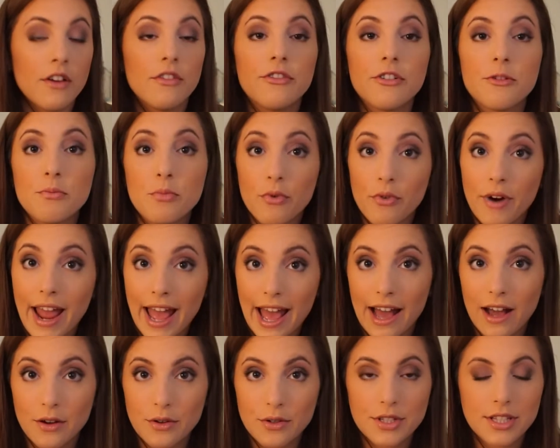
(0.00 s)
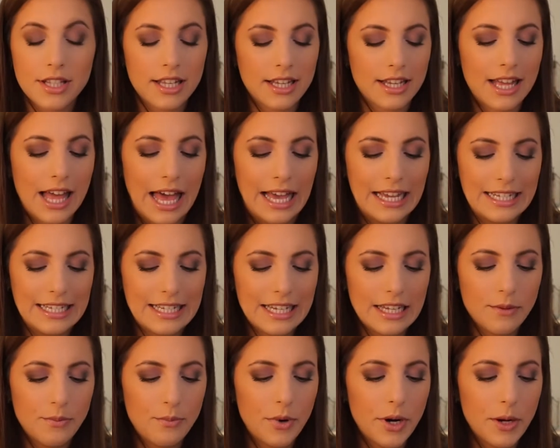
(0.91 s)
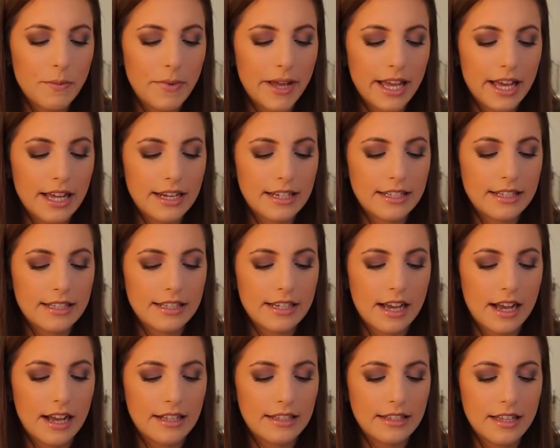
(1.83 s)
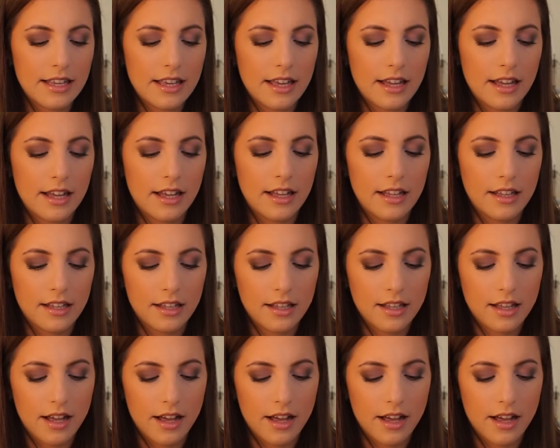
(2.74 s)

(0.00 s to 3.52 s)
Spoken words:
For brows, I did bring my Anastasia